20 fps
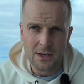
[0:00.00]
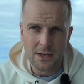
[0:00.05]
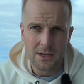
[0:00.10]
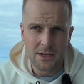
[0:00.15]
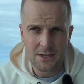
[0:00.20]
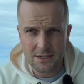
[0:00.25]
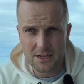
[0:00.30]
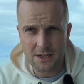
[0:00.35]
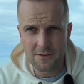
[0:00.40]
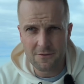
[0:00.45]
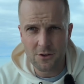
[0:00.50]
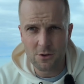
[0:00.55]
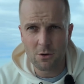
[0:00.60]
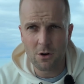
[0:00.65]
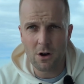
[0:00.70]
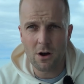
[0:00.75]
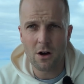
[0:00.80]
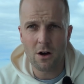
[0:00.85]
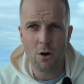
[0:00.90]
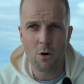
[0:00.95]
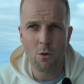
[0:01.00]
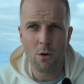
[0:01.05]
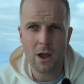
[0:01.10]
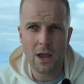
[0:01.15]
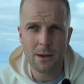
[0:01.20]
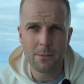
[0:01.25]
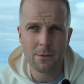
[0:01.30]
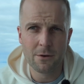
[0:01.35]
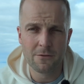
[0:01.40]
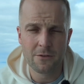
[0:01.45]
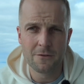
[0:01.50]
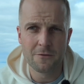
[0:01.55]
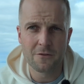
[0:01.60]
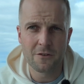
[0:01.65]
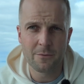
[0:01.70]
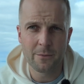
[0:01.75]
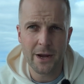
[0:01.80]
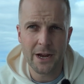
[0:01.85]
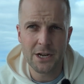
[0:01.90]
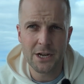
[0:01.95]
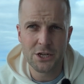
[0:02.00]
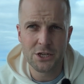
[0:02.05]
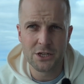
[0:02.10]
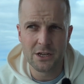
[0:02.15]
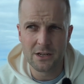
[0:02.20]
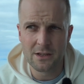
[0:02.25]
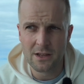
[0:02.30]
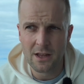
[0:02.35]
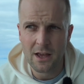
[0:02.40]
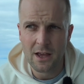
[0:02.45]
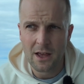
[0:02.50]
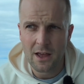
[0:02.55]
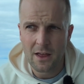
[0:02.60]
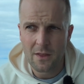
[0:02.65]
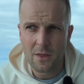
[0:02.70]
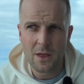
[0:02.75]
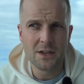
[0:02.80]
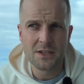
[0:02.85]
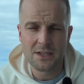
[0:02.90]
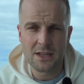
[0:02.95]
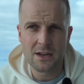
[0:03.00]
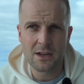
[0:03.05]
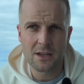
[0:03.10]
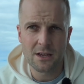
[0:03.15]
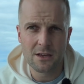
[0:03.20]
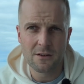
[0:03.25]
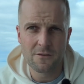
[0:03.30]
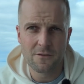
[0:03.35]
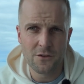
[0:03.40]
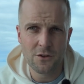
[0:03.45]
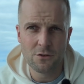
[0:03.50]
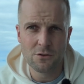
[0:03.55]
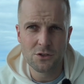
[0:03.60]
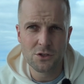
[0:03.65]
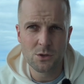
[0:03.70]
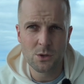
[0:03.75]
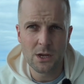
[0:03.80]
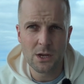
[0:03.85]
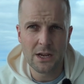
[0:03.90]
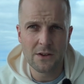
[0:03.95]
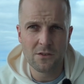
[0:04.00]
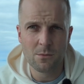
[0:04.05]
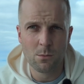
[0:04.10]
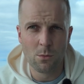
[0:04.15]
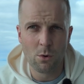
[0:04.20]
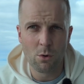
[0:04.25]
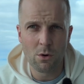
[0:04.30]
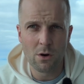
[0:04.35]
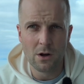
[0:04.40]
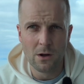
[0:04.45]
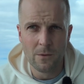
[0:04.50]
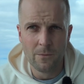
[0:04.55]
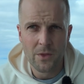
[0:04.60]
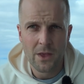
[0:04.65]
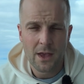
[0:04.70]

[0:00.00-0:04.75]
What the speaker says: is give you a whole heap of information that is going to confuse you even more.